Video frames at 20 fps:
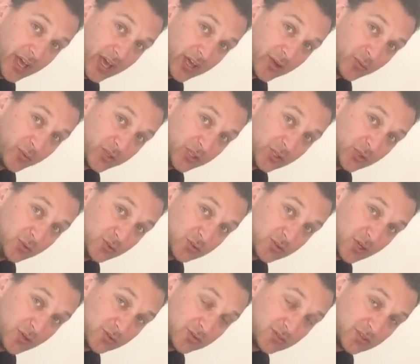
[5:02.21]
And we use
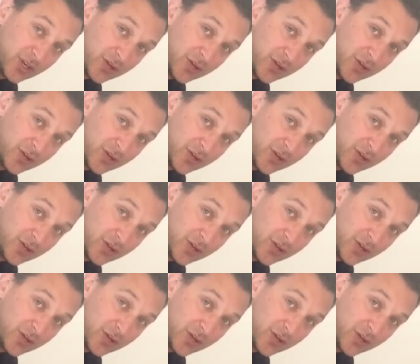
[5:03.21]
those